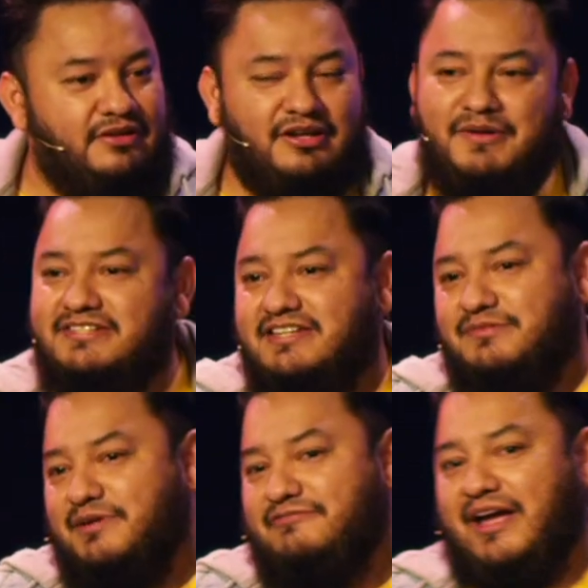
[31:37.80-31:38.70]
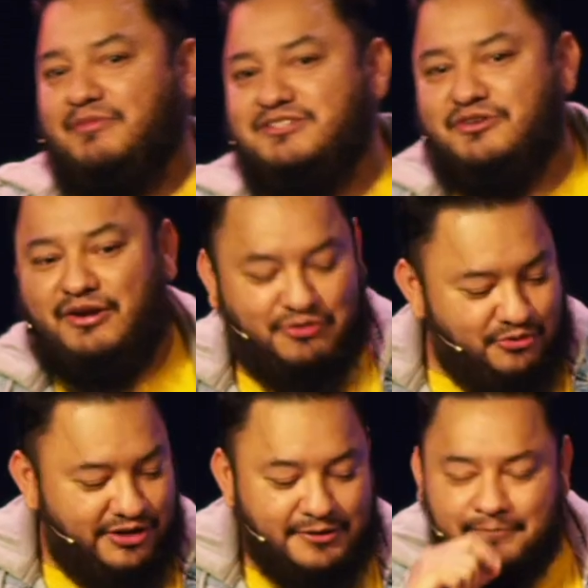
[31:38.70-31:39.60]
Let me say something about families, okay, real
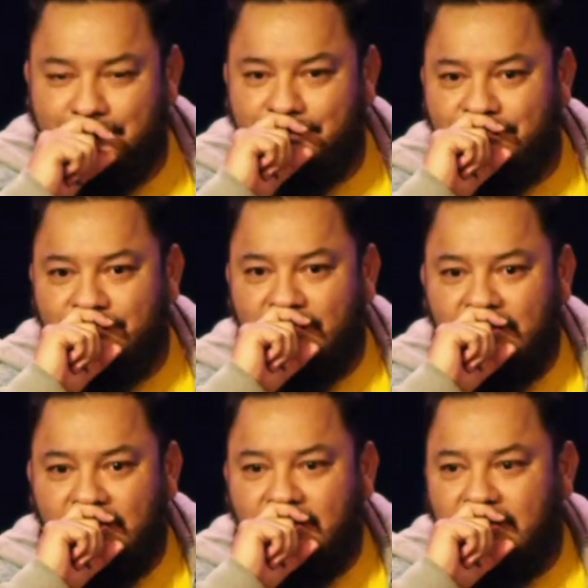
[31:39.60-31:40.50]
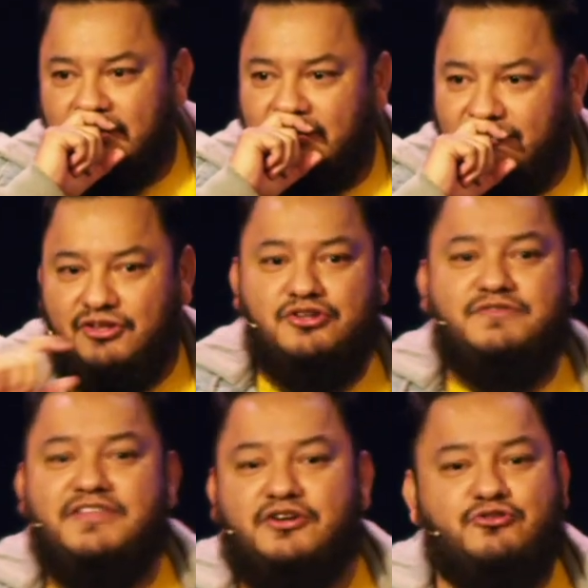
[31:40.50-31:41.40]
quick. For those
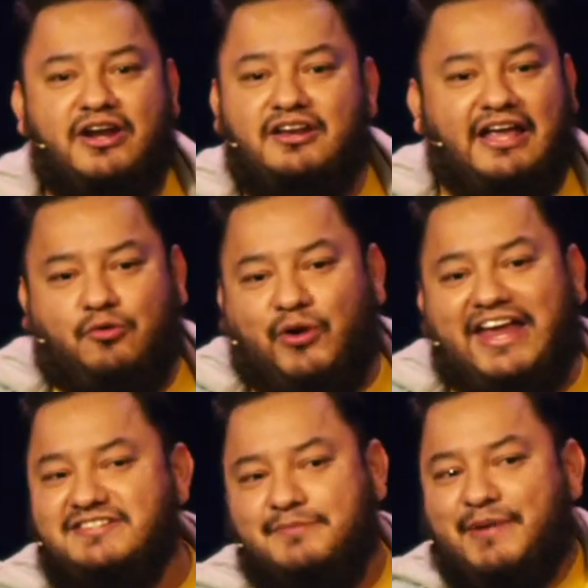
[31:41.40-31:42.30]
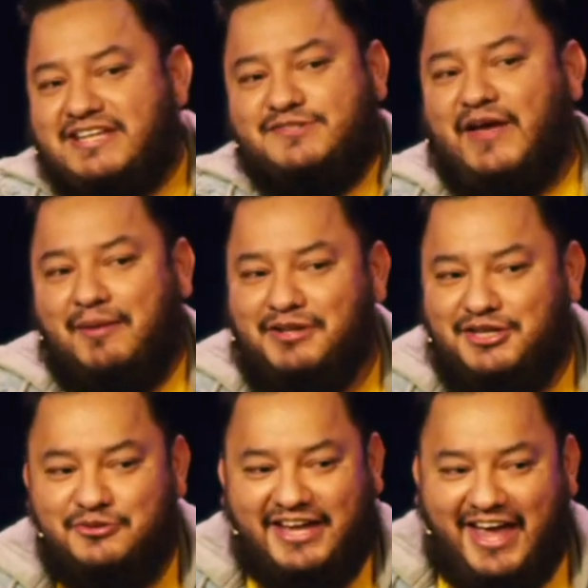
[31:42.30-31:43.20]
of you that are trying to, like, raise the best family
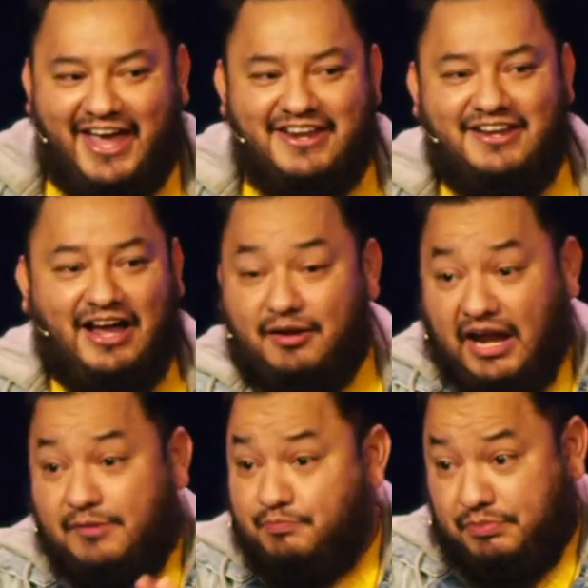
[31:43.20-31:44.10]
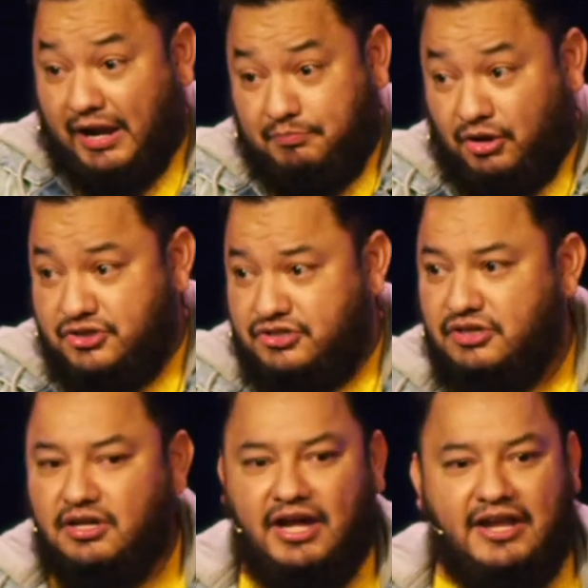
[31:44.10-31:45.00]
you can, and I applaud you,
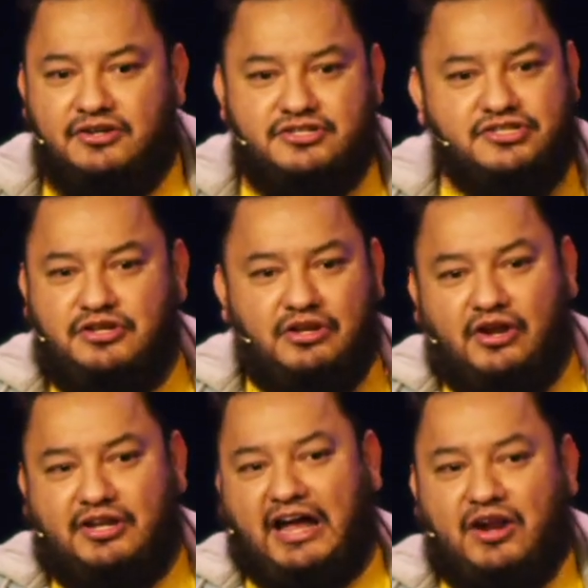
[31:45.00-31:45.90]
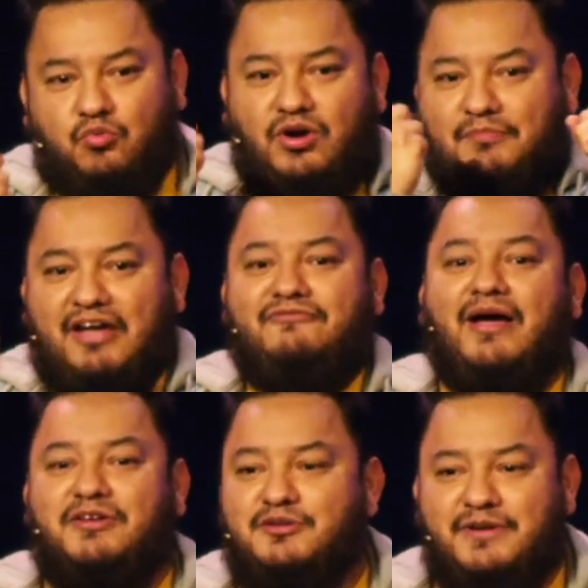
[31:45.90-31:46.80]
and you're just, you know, I don't want my
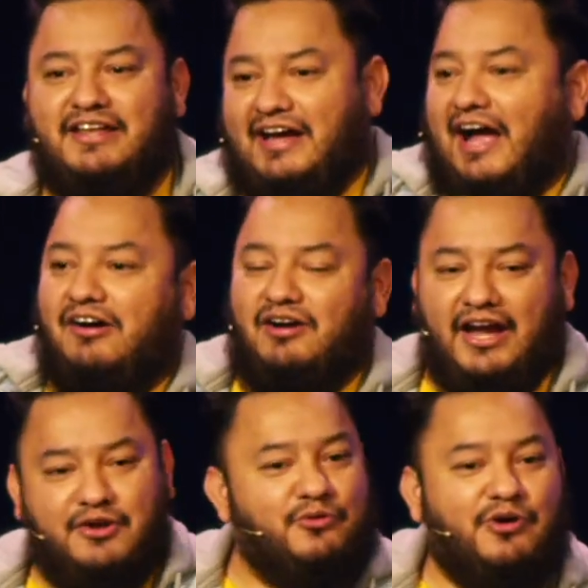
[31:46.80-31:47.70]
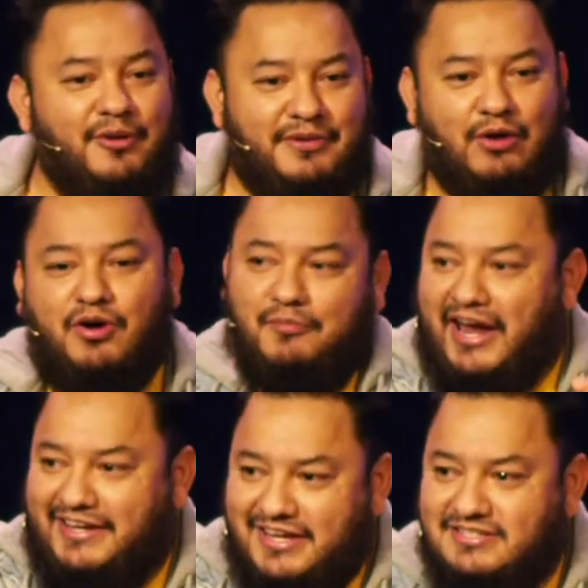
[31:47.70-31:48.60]
family to be like how I grew up, and I want
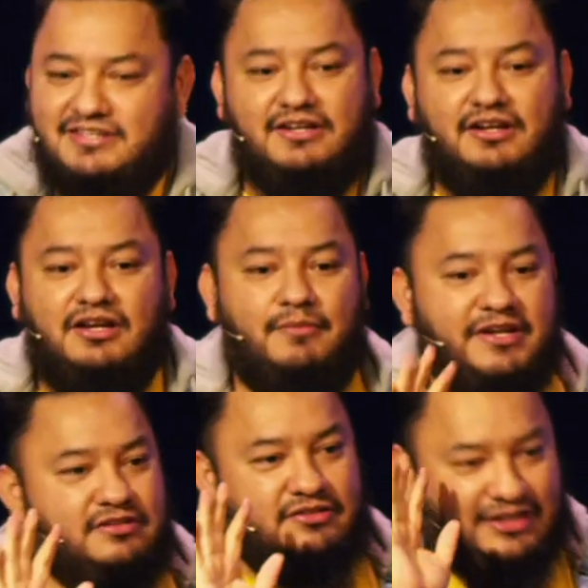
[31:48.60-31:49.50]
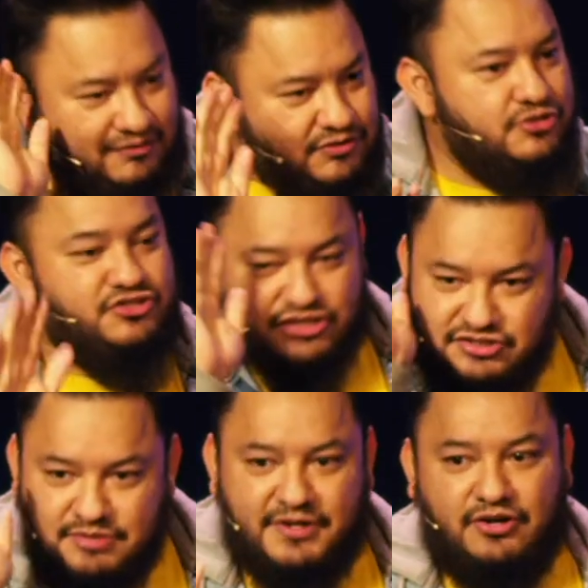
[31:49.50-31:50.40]
my kids. Let me give you
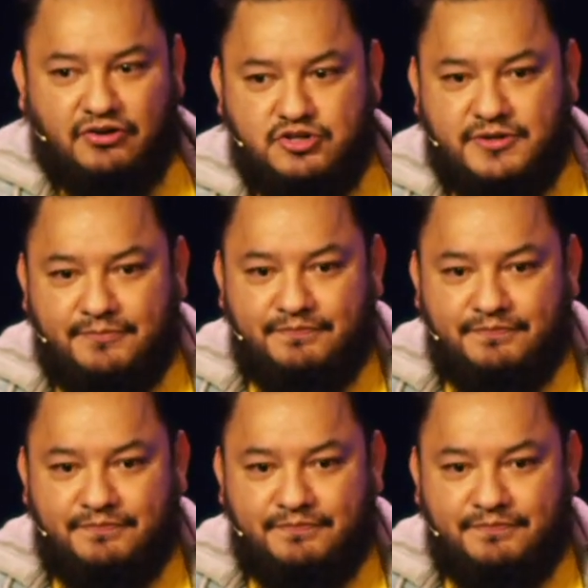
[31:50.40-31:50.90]
just some encouragement.